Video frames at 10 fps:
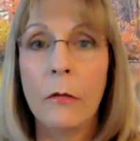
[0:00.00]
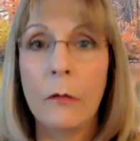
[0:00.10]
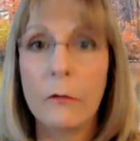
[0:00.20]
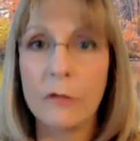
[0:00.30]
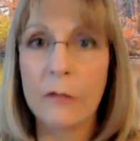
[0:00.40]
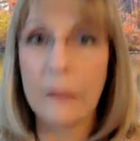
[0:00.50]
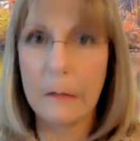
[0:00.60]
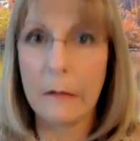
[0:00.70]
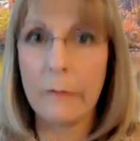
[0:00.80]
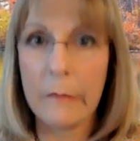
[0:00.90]
They're just kind
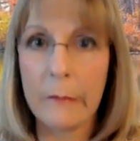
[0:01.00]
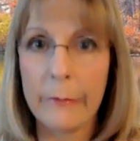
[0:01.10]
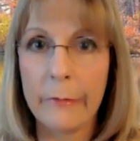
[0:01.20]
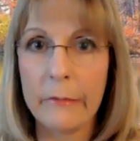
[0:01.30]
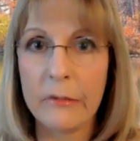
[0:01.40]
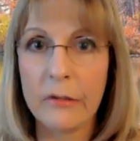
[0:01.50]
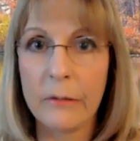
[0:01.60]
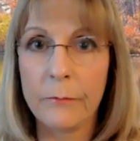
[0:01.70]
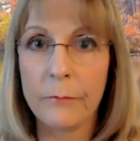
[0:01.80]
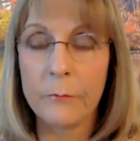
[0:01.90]
of giving me that
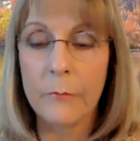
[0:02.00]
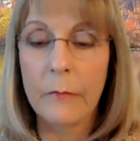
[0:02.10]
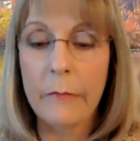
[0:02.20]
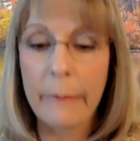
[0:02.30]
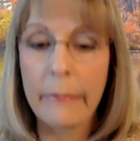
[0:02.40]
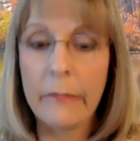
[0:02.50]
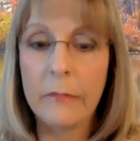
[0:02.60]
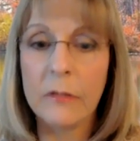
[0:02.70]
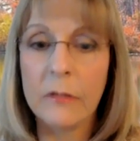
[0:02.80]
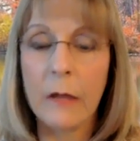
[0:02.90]
permission. That being
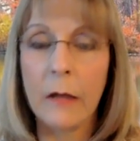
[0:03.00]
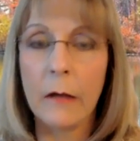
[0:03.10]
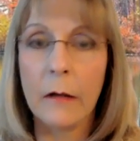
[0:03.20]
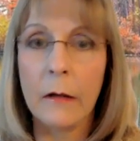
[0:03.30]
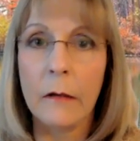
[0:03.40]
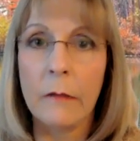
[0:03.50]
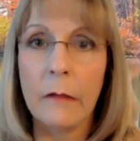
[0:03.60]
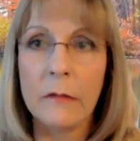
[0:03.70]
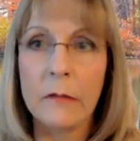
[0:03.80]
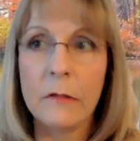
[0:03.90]
said,
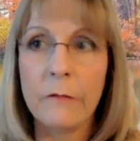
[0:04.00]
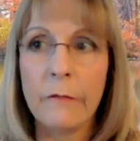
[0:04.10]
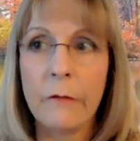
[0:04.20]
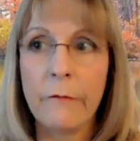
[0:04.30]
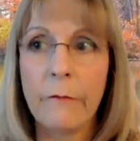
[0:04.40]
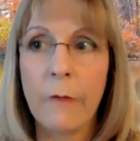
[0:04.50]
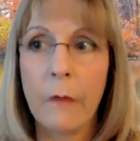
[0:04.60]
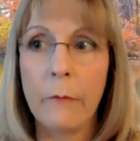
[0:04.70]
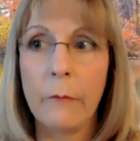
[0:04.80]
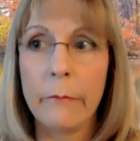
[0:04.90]
that's different
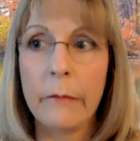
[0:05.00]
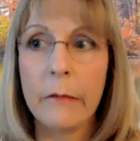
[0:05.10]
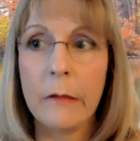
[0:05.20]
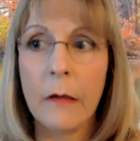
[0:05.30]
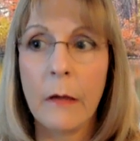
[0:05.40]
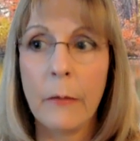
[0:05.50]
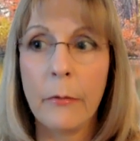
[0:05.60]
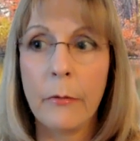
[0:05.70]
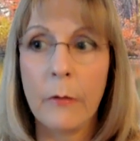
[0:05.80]
from picking up,